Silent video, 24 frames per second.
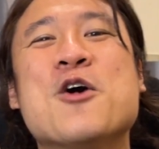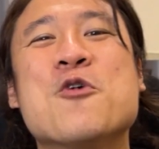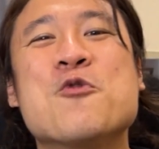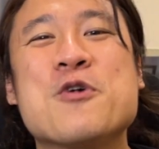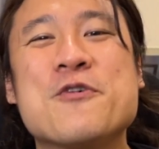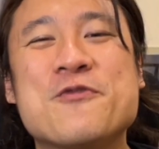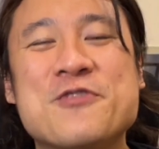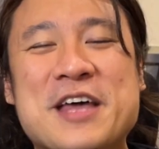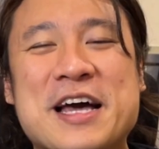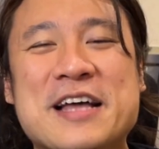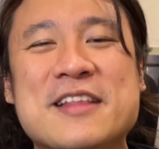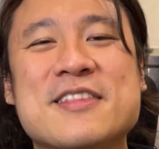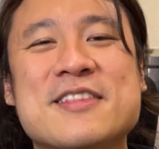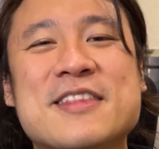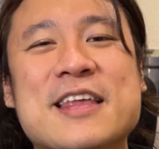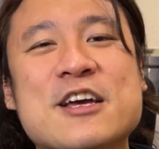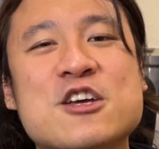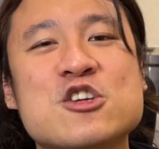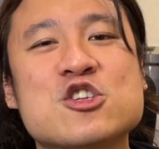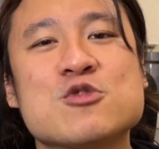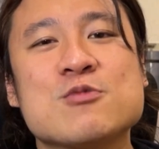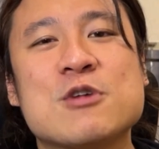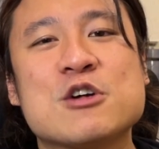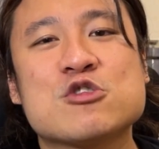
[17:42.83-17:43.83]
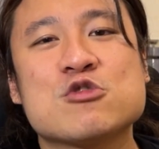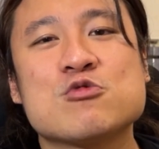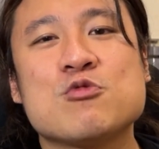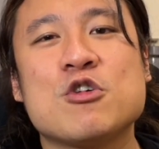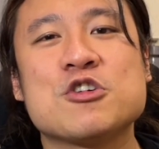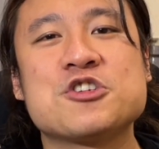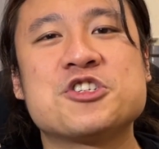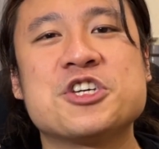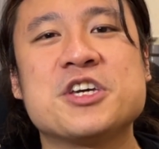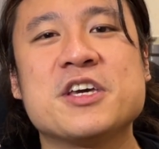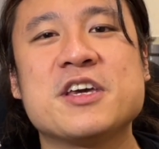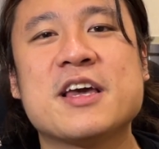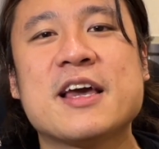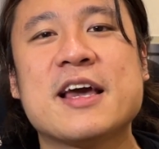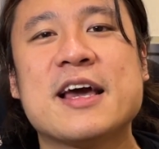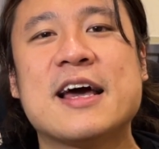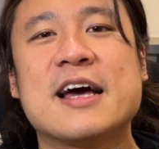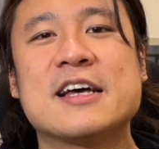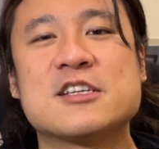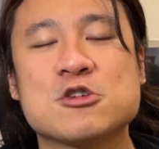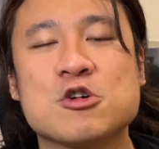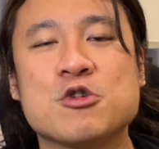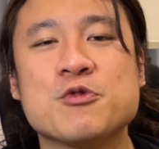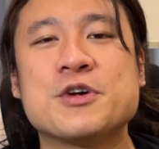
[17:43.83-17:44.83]
With that, thank you so much for watching.
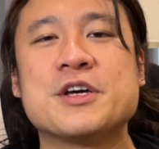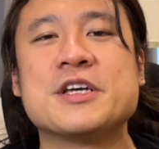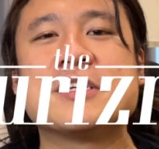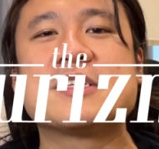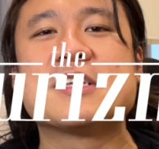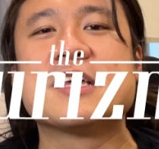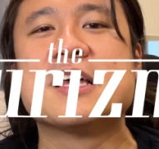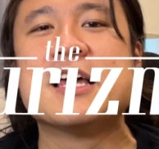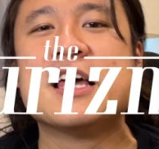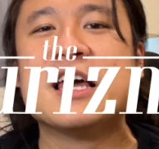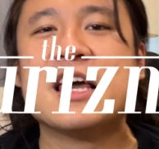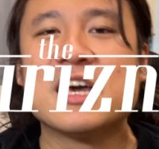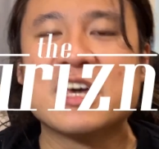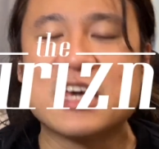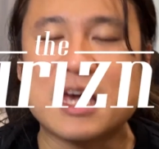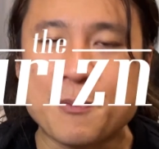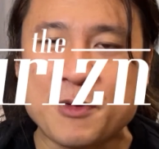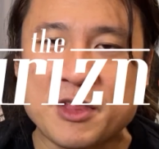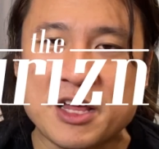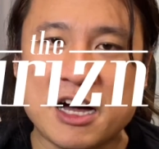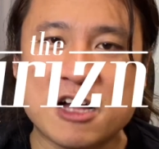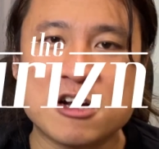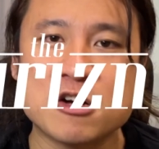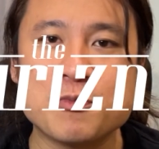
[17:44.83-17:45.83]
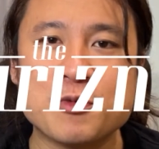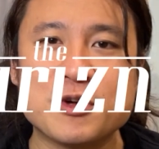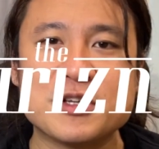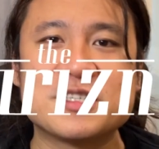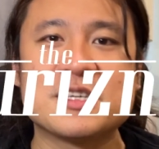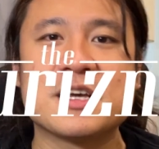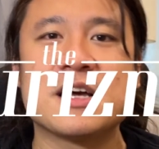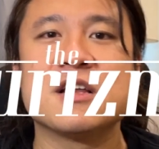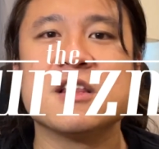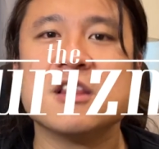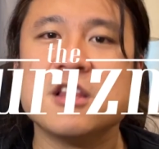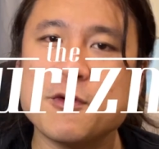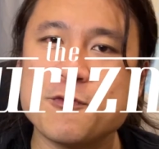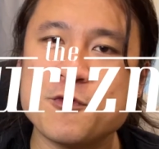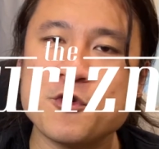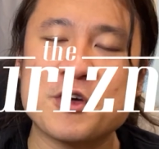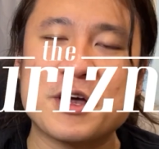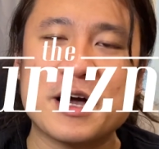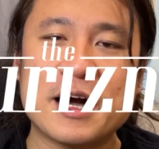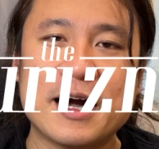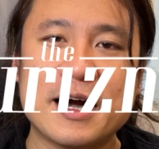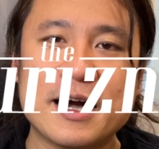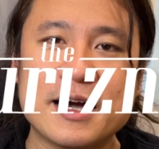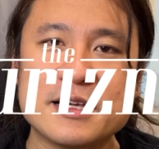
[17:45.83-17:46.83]
As always, keep it 100%. Love you
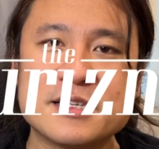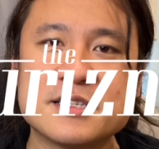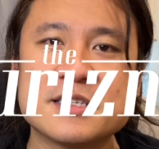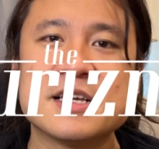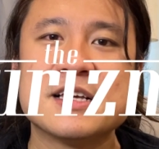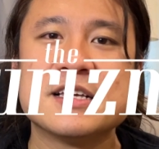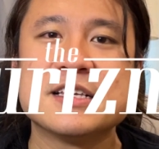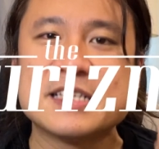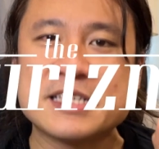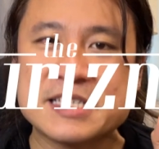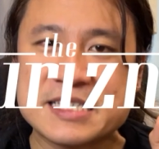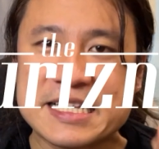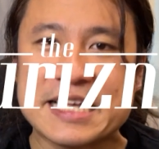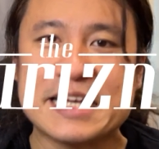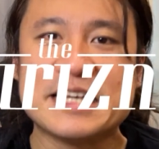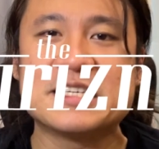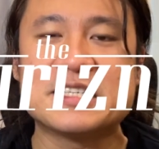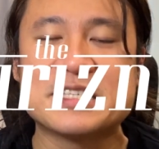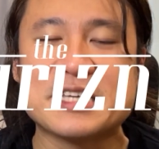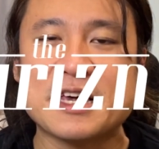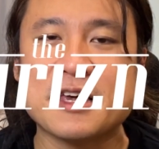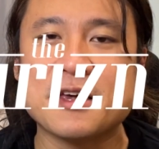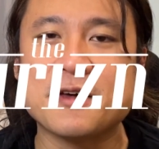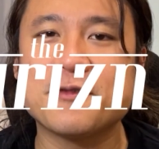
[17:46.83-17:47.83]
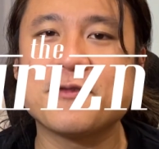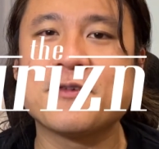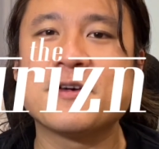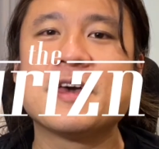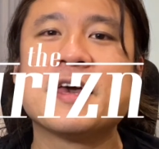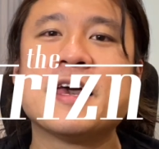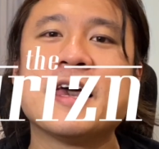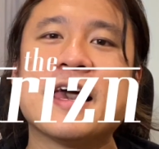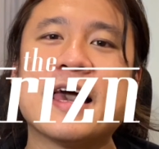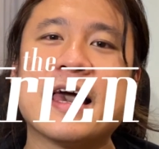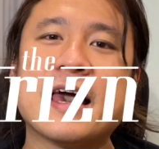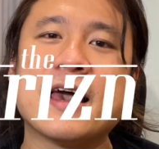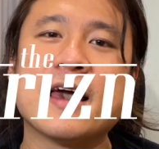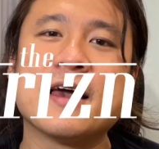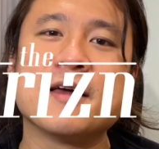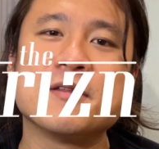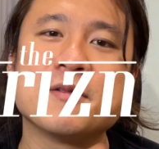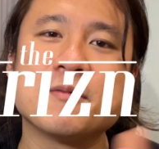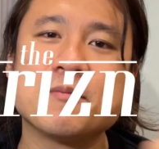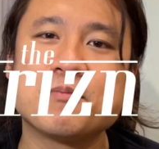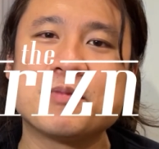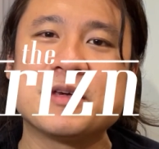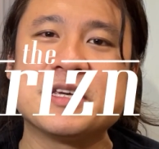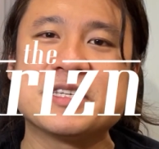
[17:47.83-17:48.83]
guys. Stay safe
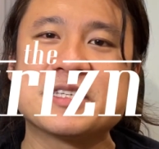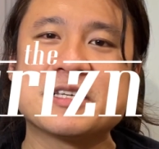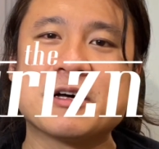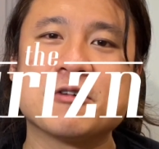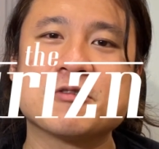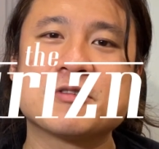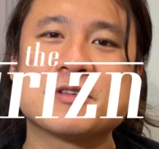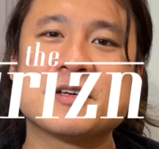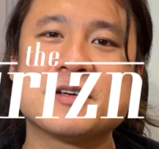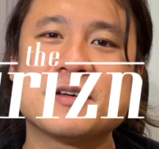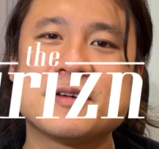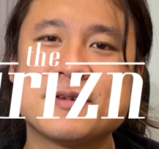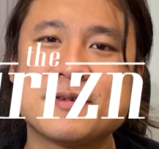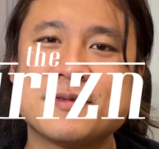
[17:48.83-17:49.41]
and peace out.